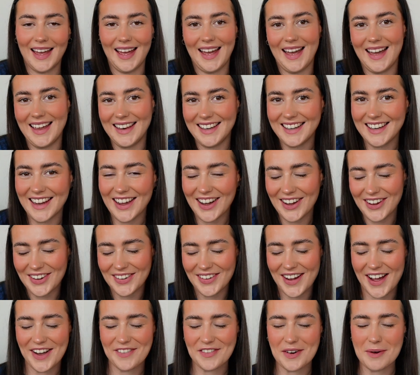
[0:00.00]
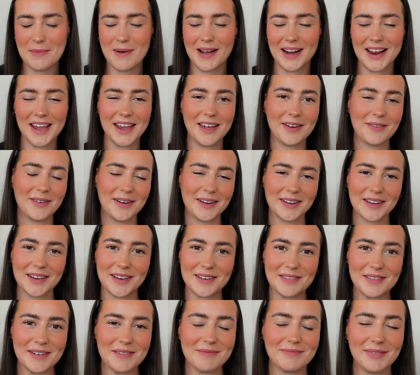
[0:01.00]
Hello everybody,
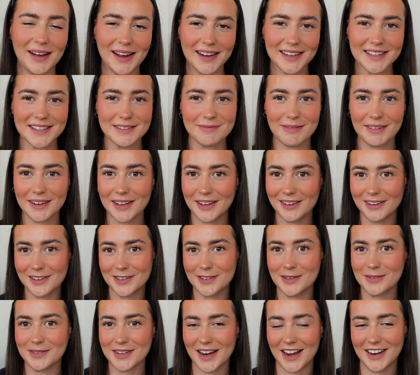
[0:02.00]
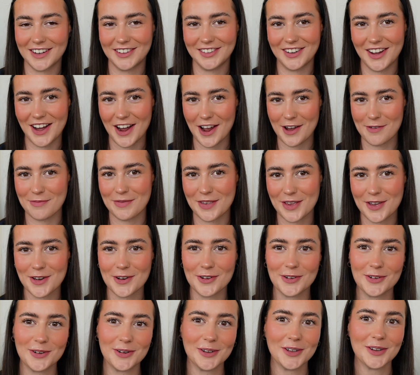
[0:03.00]
welcome back to my YouTube channel. I hope that you're
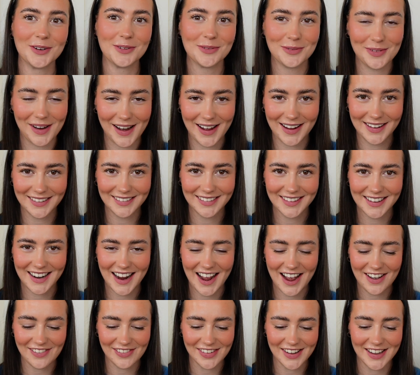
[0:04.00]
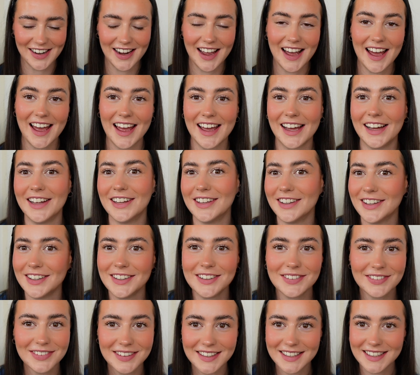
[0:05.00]
all well and having a
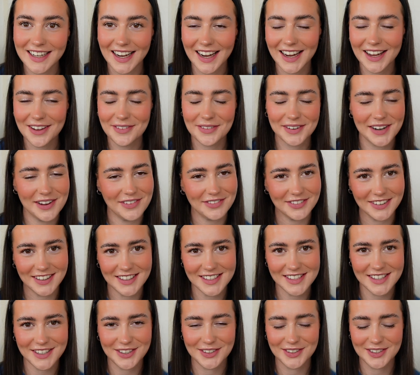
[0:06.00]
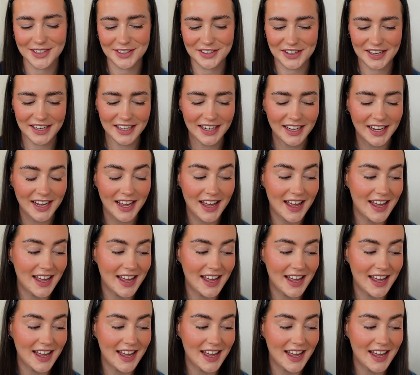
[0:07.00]
lovely day, whatever it is that you're doing.